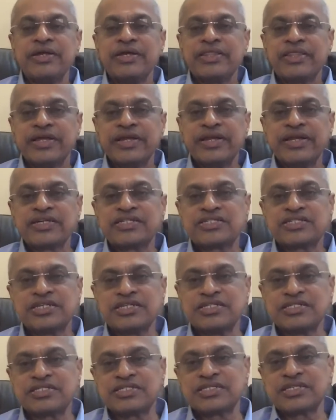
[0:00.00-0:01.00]
The next
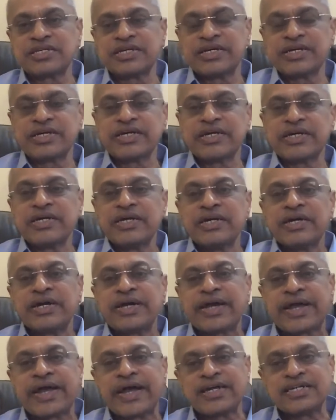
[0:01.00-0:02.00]
is
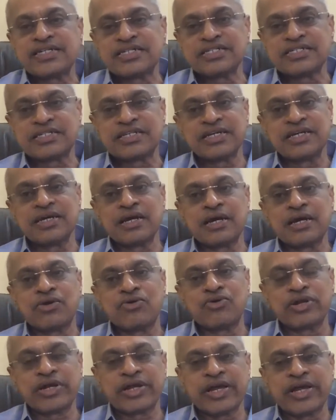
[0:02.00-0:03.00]
cash is king,
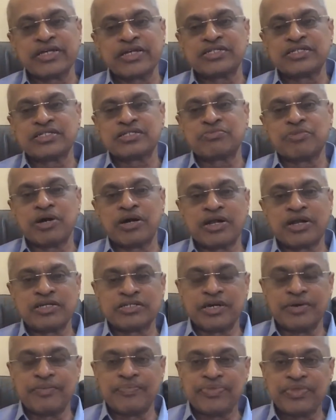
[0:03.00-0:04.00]
accounted cash is
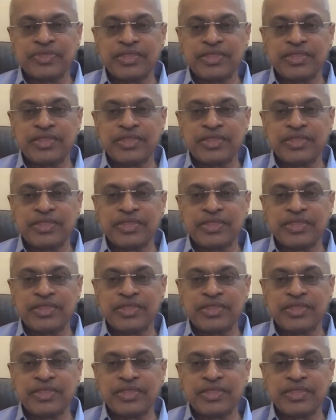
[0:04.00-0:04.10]
Maharaja.